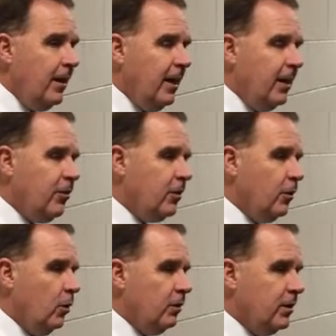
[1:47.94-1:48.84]
Yeah, I thought
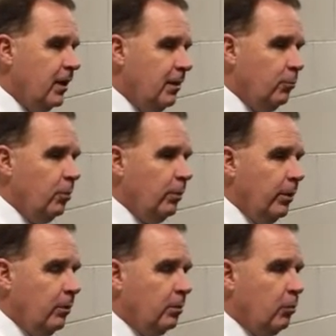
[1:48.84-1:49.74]
the overtime,
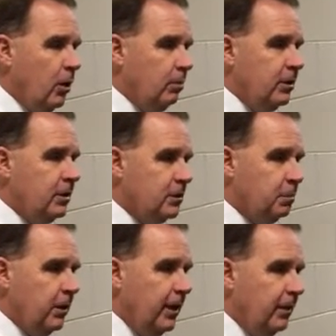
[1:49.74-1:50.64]
we were probably just
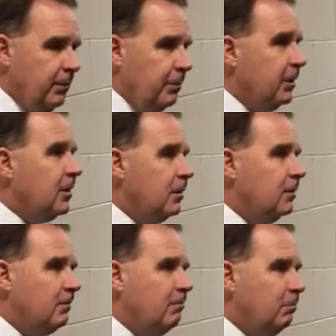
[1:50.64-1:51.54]
playing maybe a
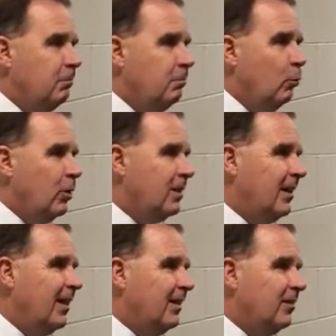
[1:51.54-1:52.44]
little more
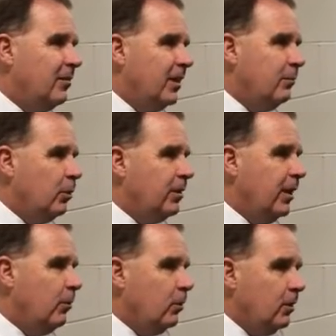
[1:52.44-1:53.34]
tentative than what
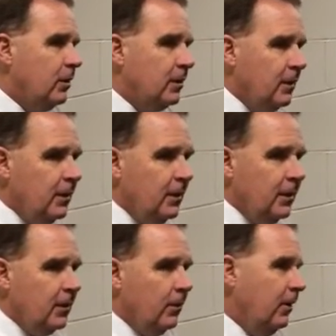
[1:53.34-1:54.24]
they were. And,
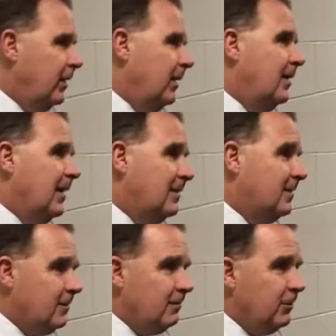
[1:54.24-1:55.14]
I think
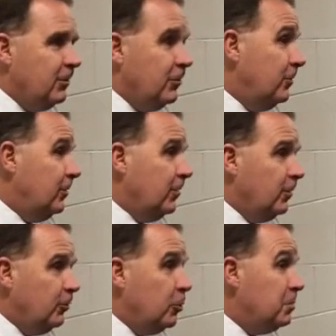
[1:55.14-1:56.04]
that's,
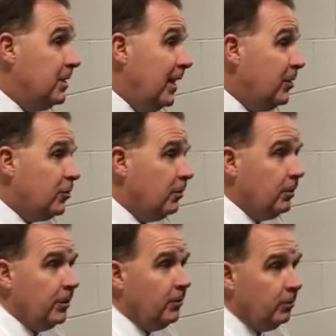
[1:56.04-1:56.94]
human nature.
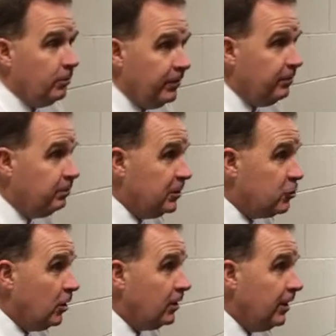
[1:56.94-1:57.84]
We've been
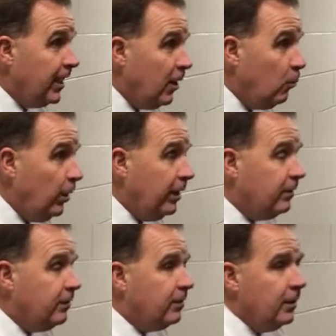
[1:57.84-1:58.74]
struggling to get
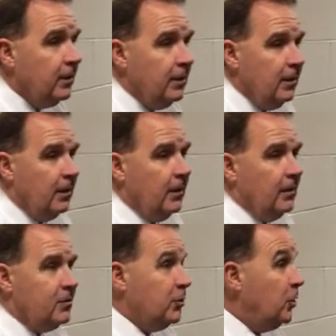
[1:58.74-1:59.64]
wins,
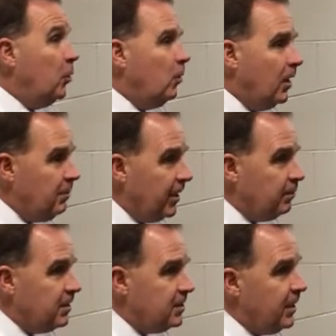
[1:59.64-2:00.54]
so you don't want to make a
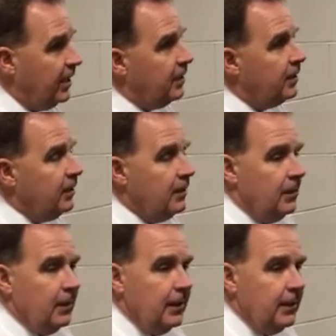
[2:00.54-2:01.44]
mistake.
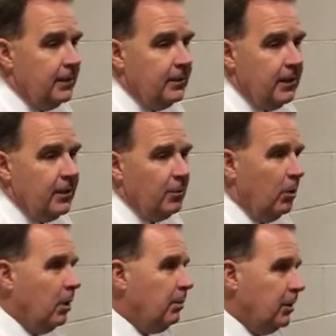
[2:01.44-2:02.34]
And you
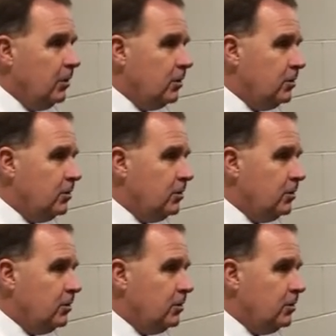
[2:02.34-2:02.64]
want to be a little